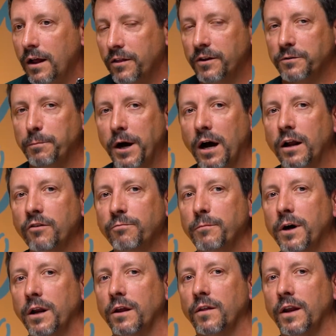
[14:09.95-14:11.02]
this pot of
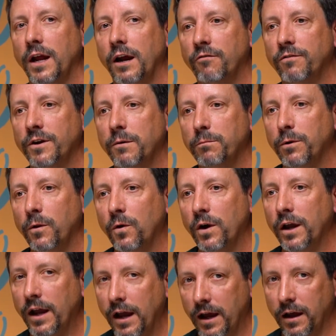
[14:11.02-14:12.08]
money that every employee
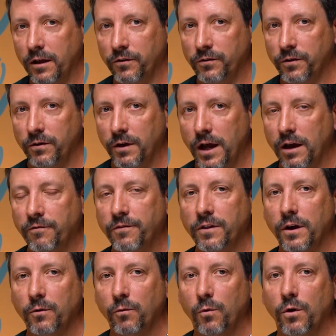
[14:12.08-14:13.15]
has after
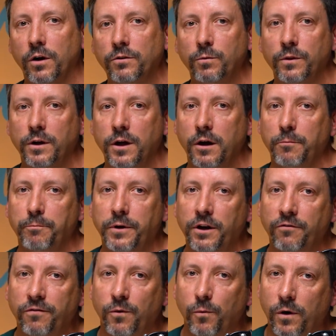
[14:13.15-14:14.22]
they've worked with a company
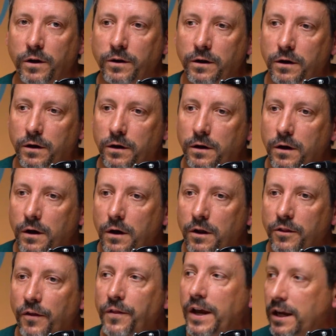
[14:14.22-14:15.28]
for 1 year
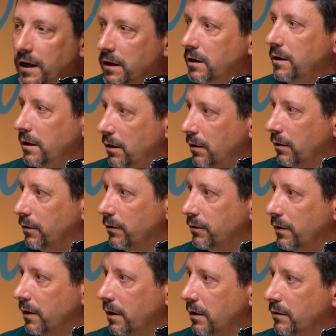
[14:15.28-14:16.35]
that they can use
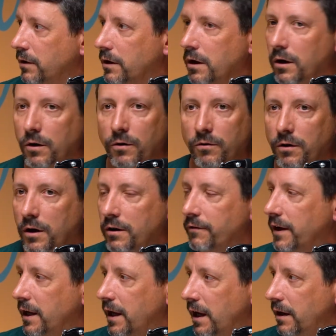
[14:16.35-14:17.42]
to go on a
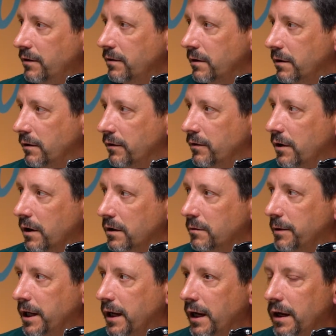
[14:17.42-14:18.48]
vacation. You just talked
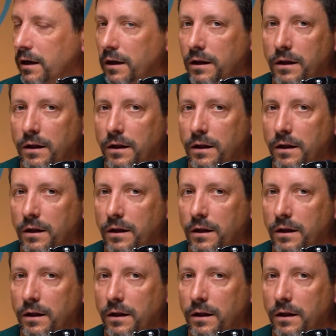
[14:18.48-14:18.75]
about Hannah.